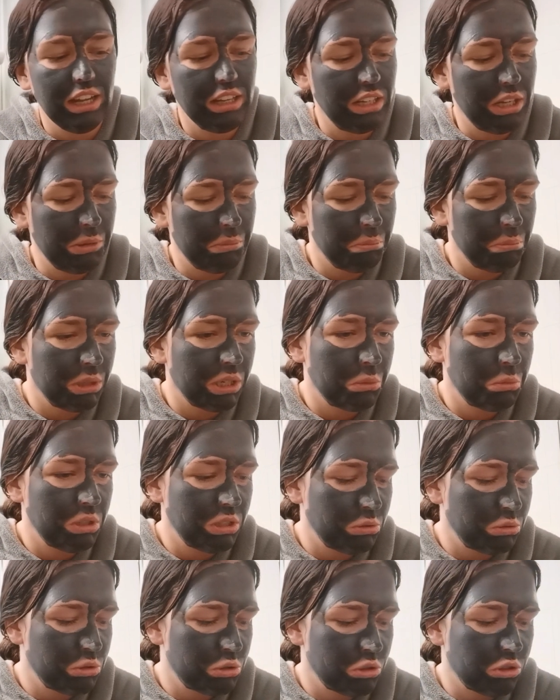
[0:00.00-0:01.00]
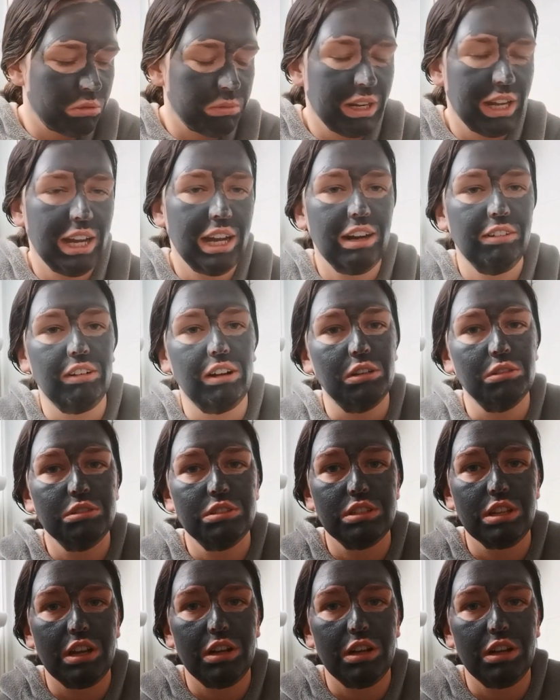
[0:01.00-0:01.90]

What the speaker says: But I will sort my hair out. So,